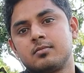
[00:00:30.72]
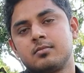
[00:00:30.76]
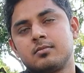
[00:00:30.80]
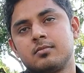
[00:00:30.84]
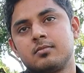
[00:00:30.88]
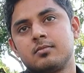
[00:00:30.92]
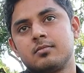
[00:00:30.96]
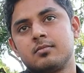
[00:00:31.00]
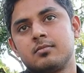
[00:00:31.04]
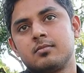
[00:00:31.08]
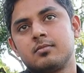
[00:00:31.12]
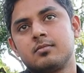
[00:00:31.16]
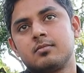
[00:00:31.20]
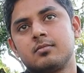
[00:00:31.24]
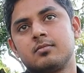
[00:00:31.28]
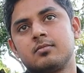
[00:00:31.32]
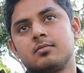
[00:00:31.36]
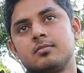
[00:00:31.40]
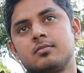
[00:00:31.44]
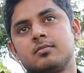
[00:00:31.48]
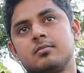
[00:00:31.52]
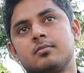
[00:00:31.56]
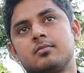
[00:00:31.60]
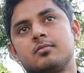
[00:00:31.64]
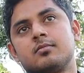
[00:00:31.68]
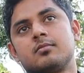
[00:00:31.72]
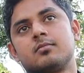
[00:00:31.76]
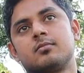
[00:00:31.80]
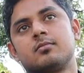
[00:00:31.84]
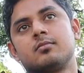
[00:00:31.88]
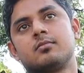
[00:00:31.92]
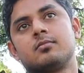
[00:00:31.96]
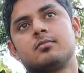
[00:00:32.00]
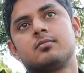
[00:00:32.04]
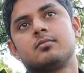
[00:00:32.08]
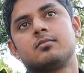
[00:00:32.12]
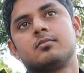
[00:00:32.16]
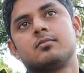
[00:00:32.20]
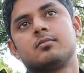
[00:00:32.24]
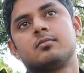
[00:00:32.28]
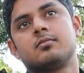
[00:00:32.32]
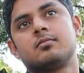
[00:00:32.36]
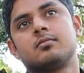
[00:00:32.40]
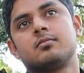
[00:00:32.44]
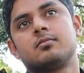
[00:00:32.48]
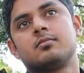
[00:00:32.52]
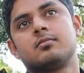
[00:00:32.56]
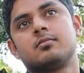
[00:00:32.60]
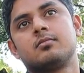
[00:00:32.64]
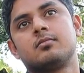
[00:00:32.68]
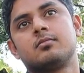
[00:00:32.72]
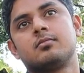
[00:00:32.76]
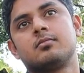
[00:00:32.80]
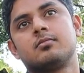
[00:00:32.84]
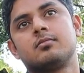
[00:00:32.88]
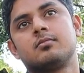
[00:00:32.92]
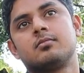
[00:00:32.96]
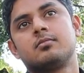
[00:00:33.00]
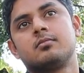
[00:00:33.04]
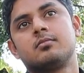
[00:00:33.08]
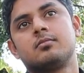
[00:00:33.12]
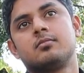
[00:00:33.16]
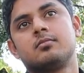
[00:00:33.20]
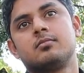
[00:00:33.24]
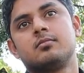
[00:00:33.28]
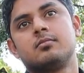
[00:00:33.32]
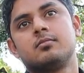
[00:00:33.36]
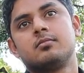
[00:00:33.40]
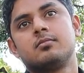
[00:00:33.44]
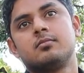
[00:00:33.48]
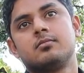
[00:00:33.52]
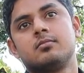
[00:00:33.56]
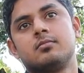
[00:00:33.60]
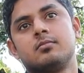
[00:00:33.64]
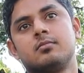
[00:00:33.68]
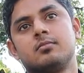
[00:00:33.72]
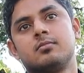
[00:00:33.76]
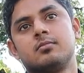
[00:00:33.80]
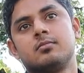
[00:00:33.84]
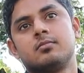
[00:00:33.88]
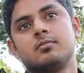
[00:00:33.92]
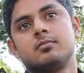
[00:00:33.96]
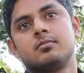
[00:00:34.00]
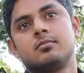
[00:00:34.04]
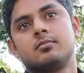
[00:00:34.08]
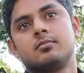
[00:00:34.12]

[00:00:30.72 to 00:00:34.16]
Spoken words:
The person shown says nothing.